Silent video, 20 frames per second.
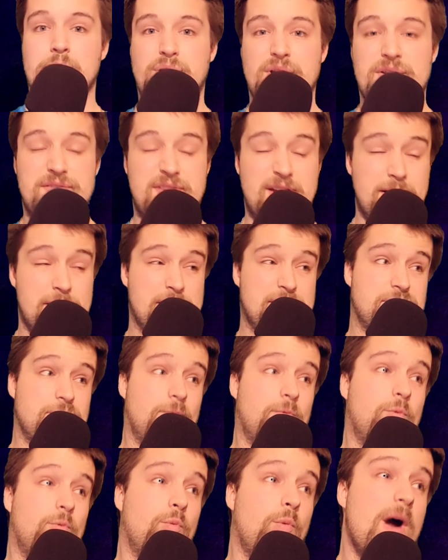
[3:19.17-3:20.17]
But there is
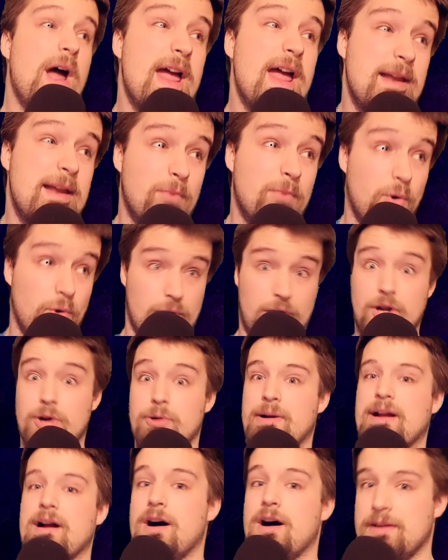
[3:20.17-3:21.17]
way more
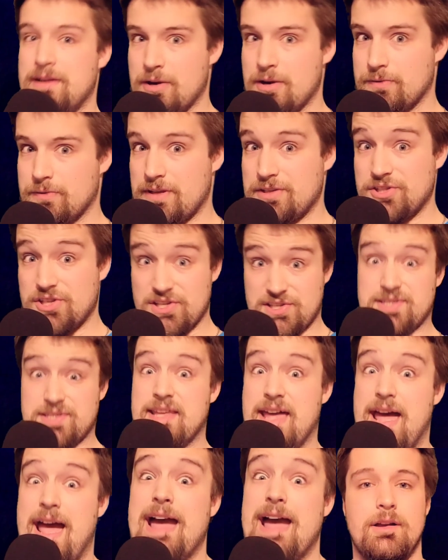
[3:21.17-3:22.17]
going on here than just
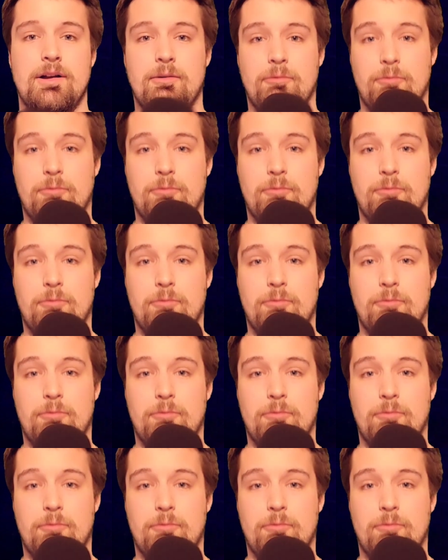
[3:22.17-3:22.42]
that.